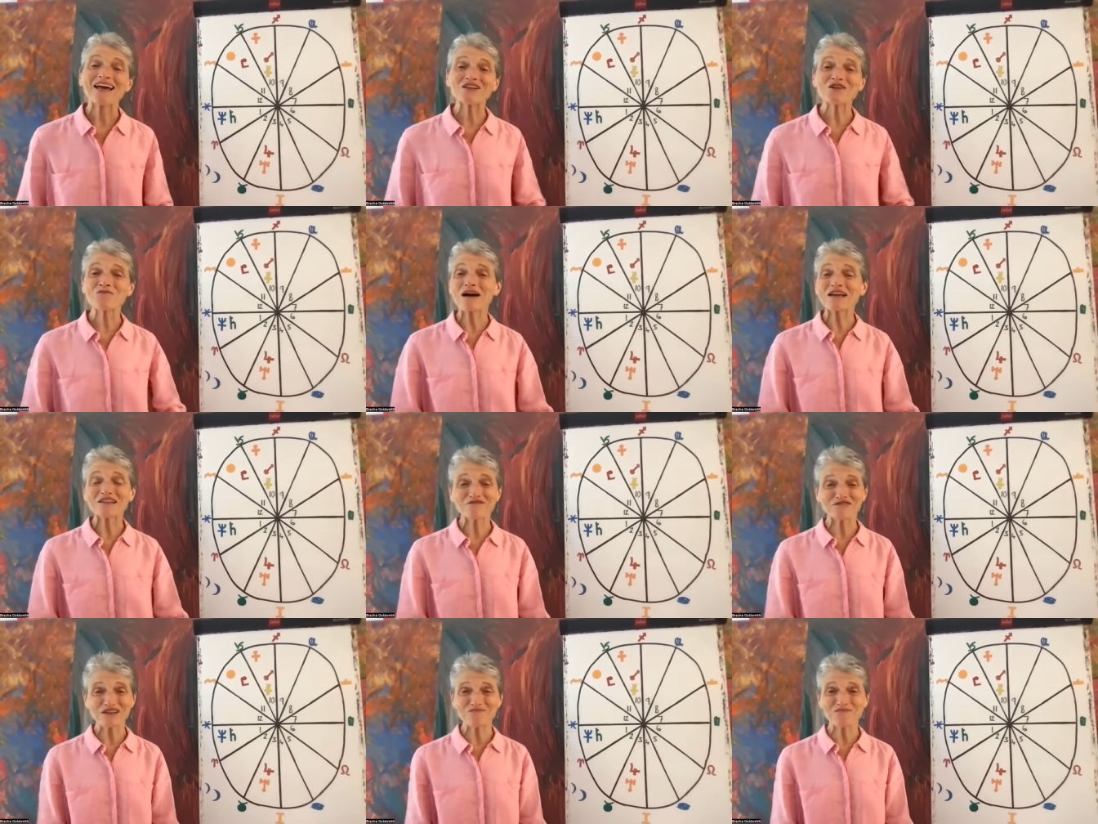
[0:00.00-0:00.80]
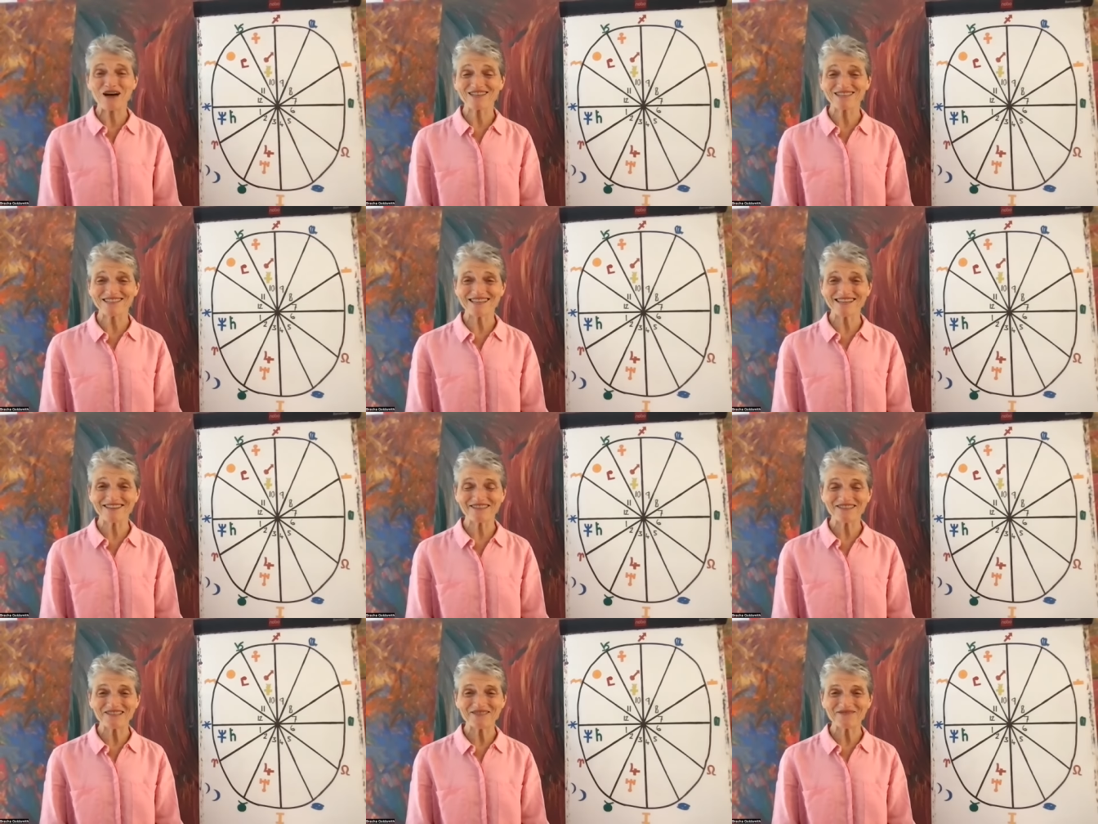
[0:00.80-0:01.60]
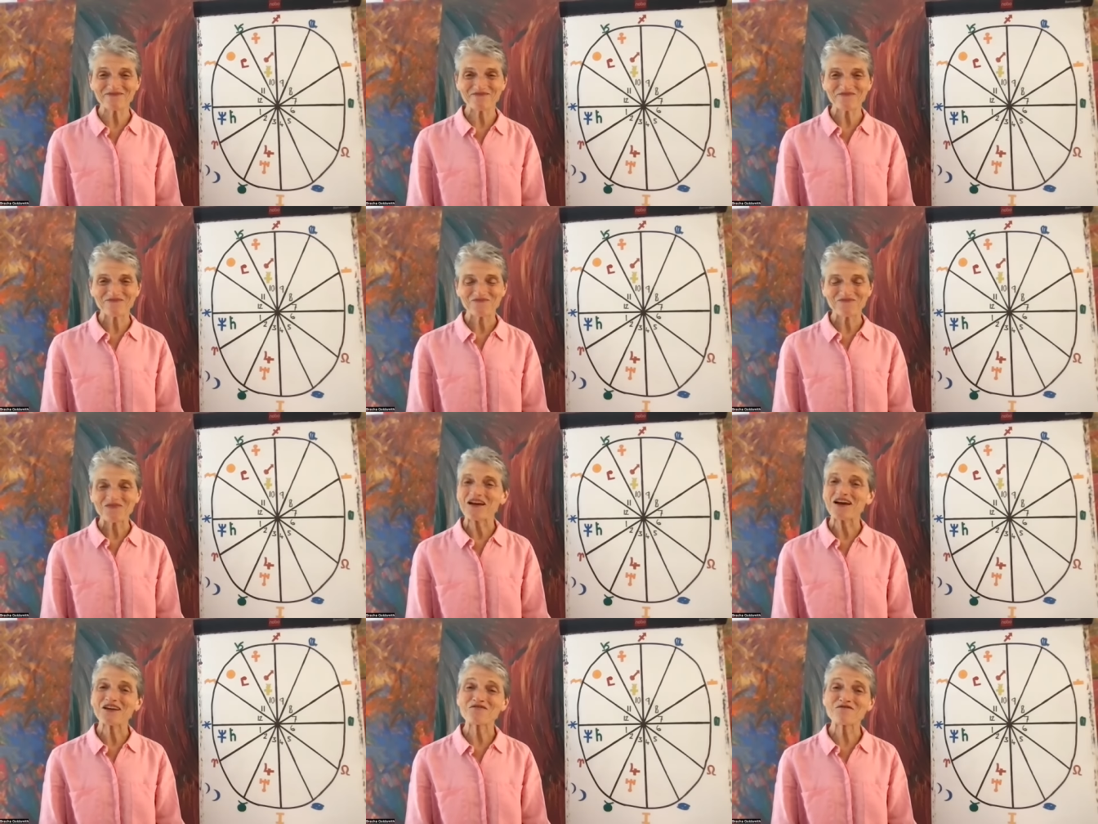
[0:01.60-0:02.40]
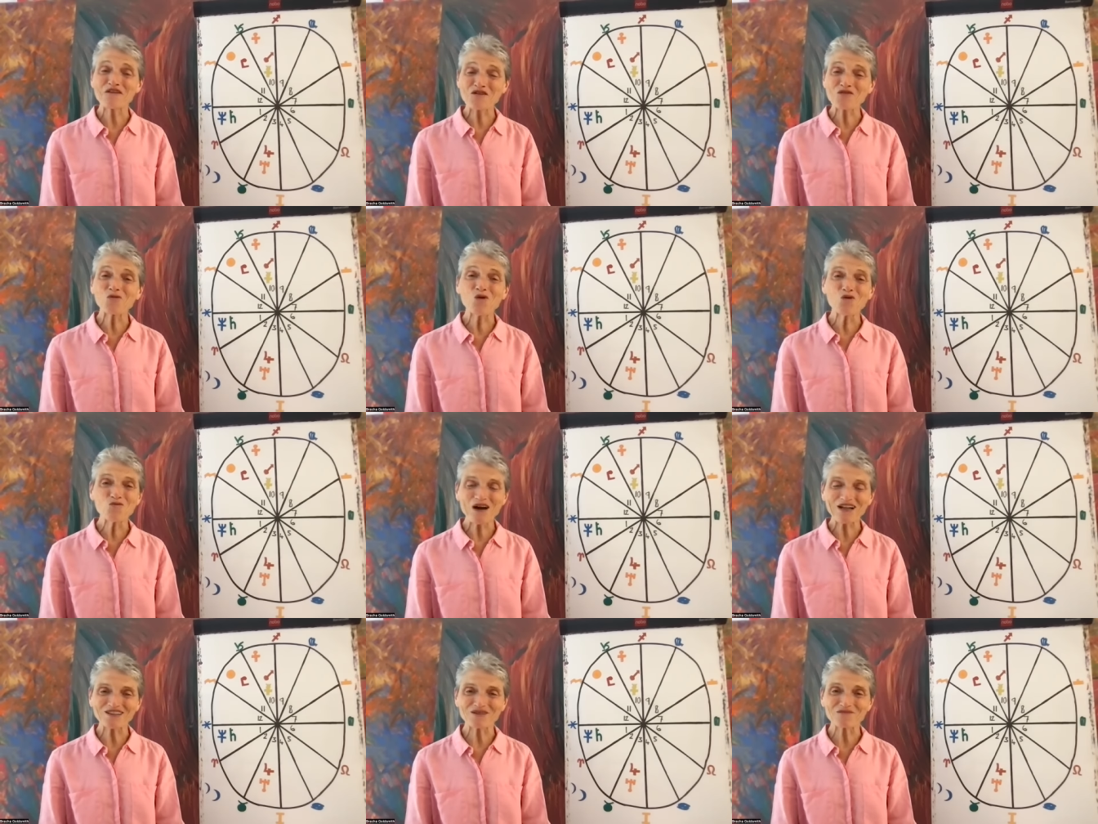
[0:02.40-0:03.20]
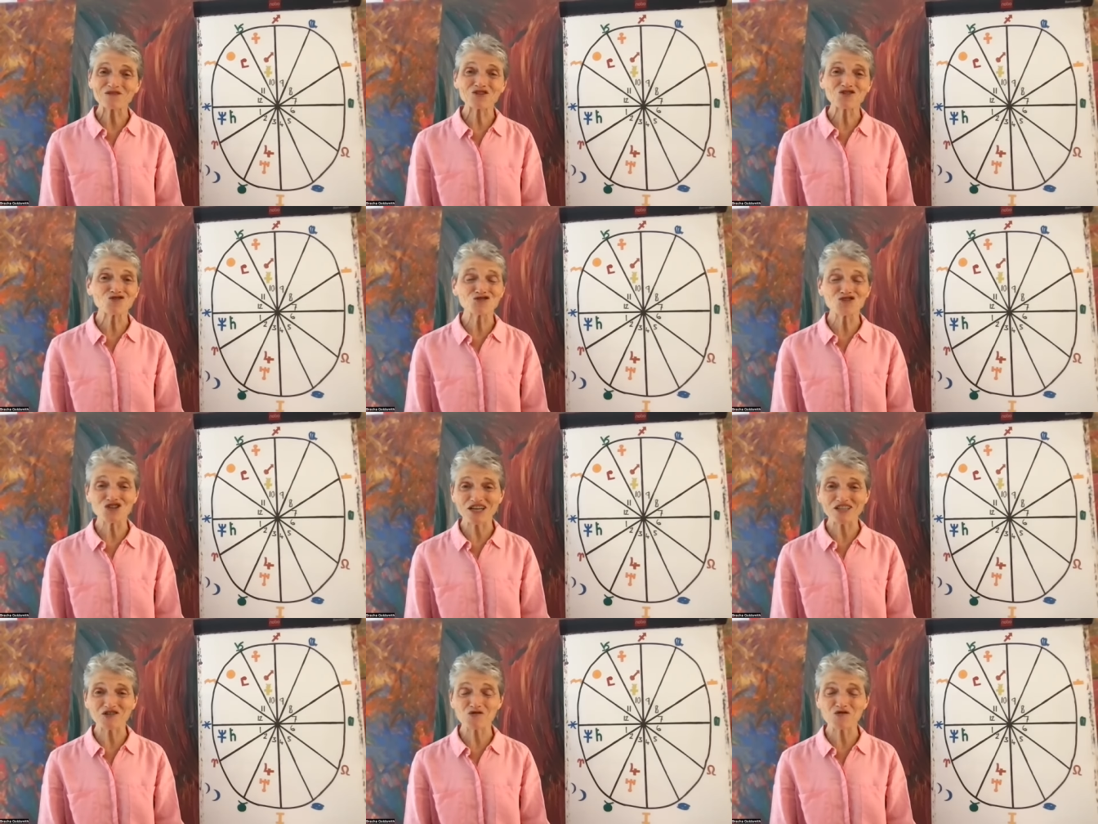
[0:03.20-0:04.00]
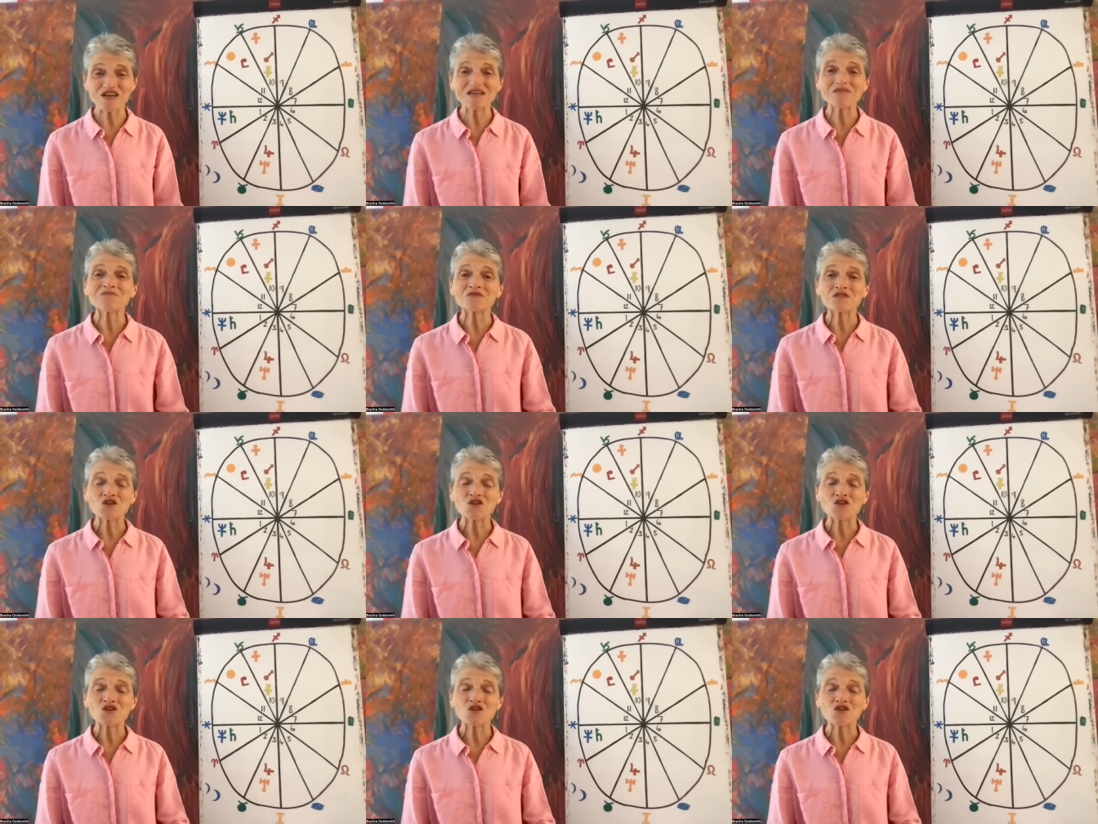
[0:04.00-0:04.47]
Hello, my lovely Pisceans, and a very warm welcome to your January